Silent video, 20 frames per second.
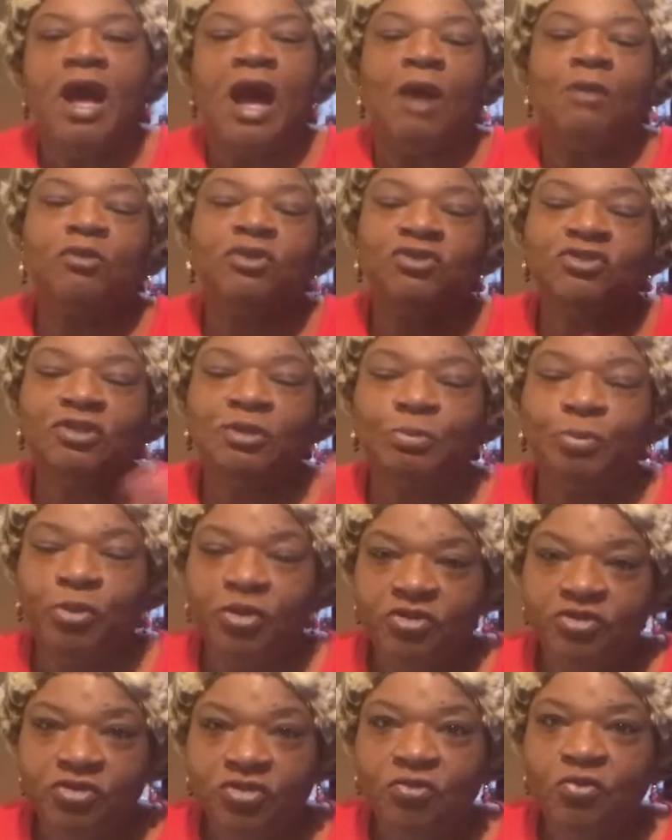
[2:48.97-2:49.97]
I wish the
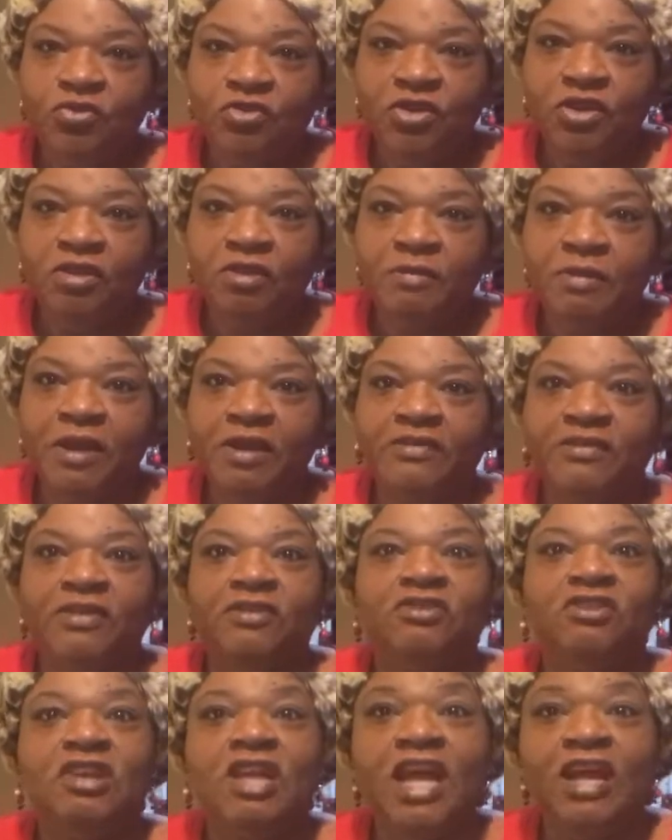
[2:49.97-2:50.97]
princess was here
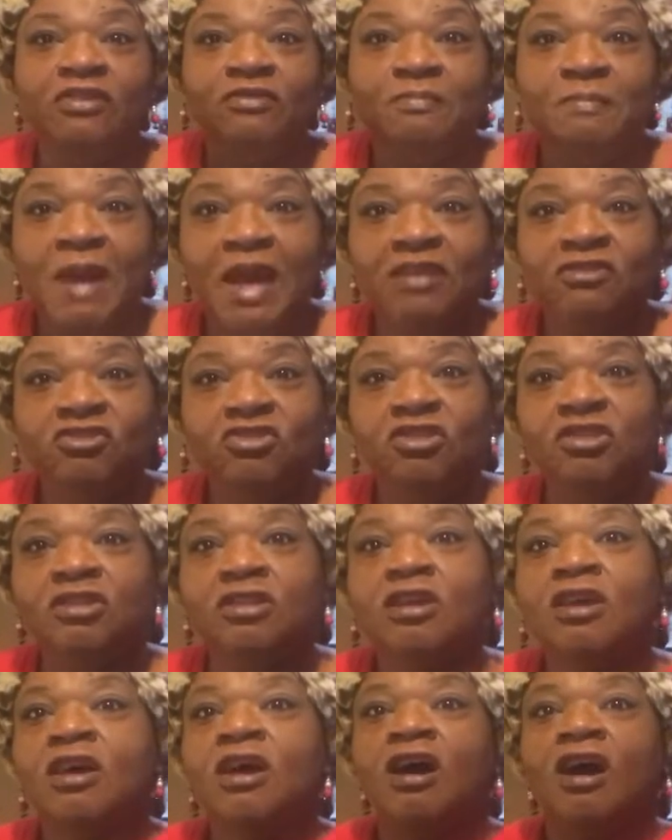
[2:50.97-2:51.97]
because she has matching,
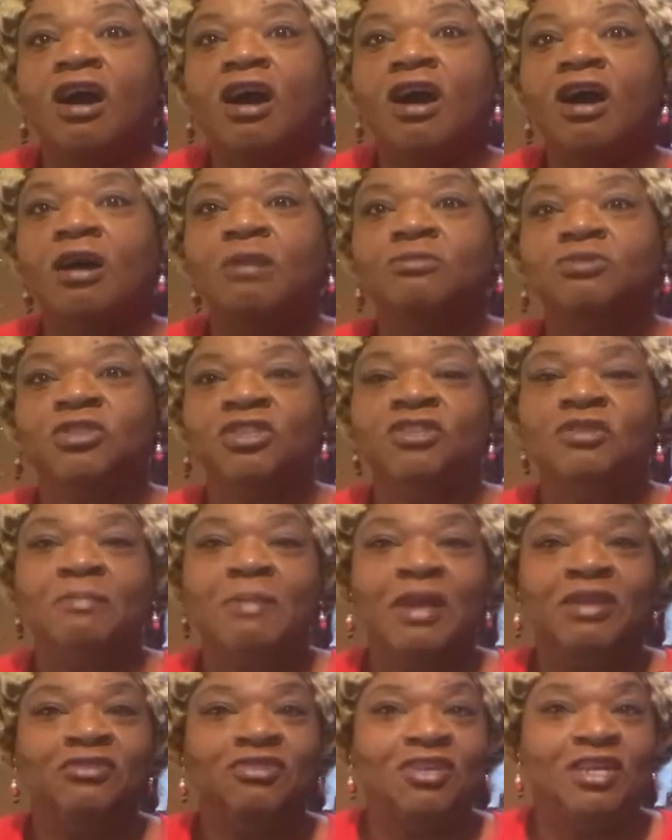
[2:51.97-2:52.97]
she has a
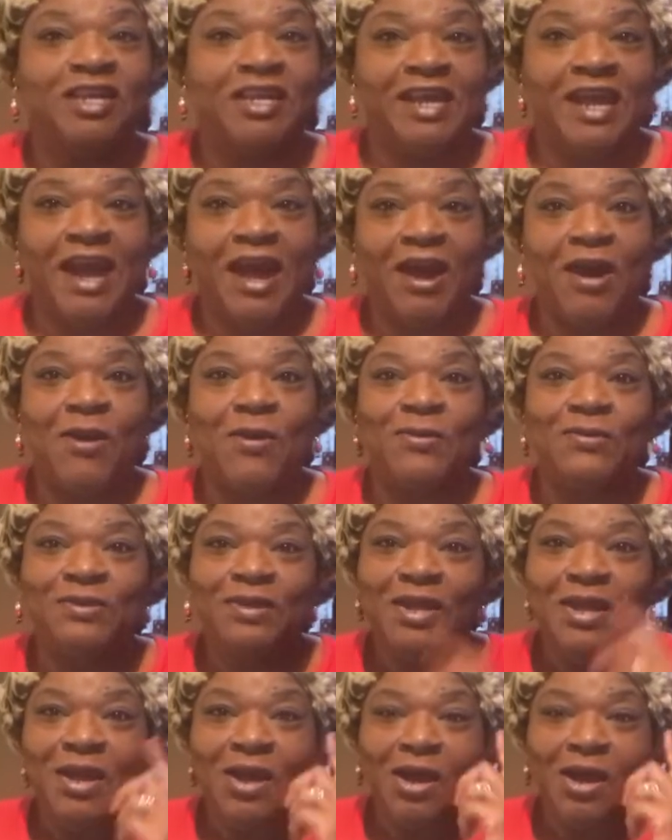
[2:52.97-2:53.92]
matching gown